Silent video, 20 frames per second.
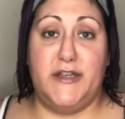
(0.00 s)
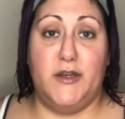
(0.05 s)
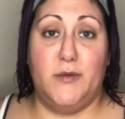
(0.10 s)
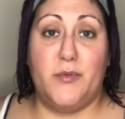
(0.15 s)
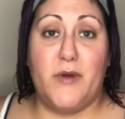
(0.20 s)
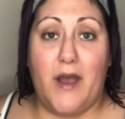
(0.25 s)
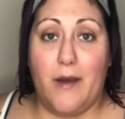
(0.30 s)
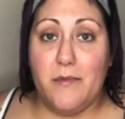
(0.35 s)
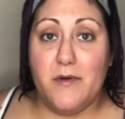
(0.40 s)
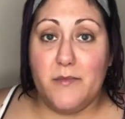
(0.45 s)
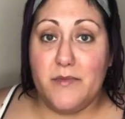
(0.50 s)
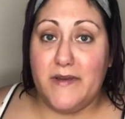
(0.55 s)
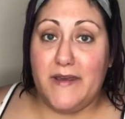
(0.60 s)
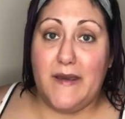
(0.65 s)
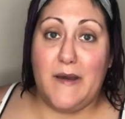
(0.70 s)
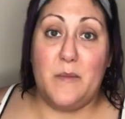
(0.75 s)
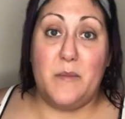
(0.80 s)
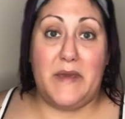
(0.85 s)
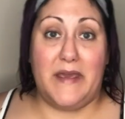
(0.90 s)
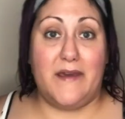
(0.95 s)
you're probably
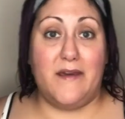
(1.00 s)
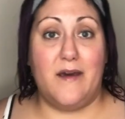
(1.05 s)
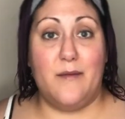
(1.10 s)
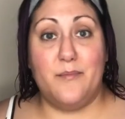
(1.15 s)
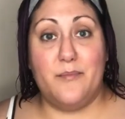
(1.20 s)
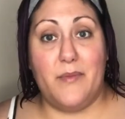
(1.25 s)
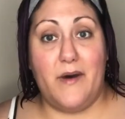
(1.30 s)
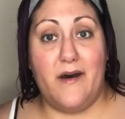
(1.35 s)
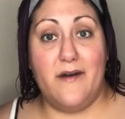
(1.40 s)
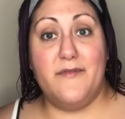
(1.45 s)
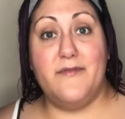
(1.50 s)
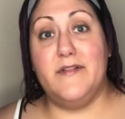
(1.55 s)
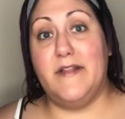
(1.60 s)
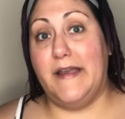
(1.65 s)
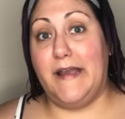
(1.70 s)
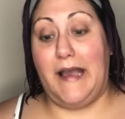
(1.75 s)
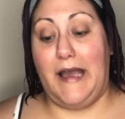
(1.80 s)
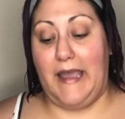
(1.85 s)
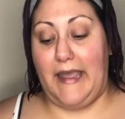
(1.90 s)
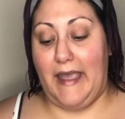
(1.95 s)
a makeup buff
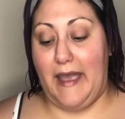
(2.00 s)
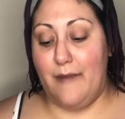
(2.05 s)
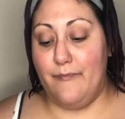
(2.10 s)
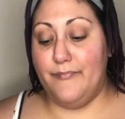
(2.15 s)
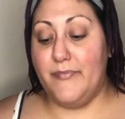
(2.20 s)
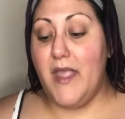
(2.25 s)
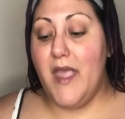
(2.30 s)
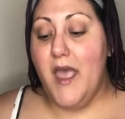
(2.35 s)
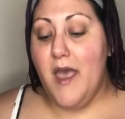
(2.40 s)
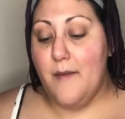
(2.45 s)
like I am.